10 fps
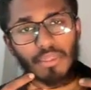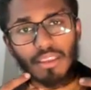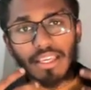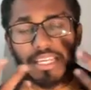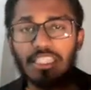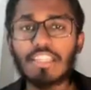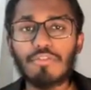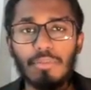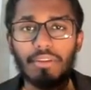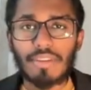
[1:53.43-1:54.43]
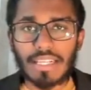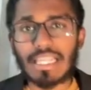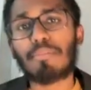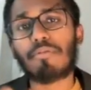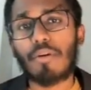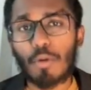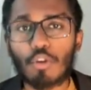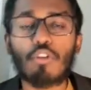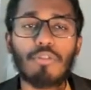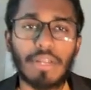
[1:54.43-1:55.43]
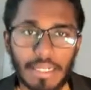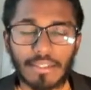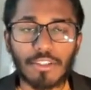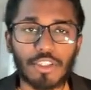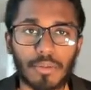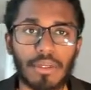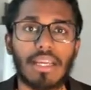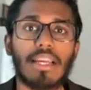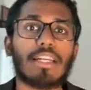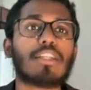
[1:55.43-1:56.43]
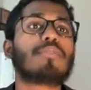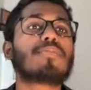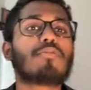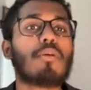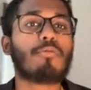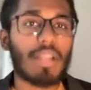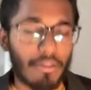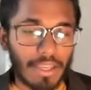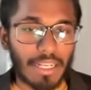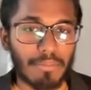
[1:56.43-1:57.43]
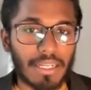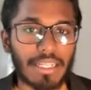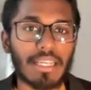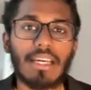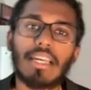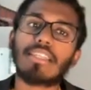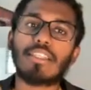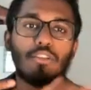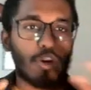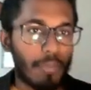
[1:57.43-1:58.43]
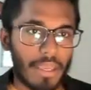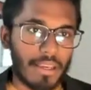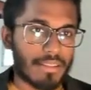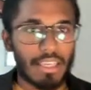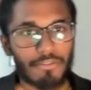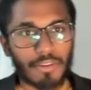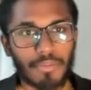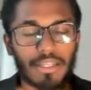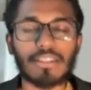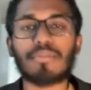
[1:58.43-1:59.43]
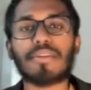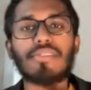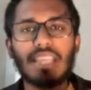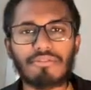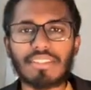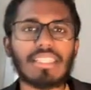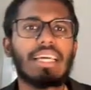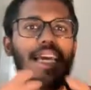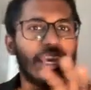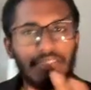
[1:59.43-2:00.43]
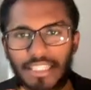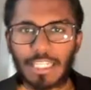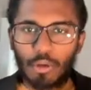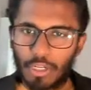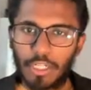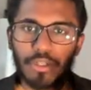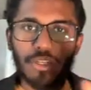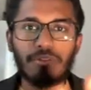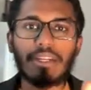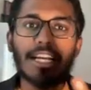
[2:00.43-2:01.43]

easy for me? For example, if I want to go for internship, in terms of my food availability, is it going to be safe for me? In terms of safety, everything, look into different kind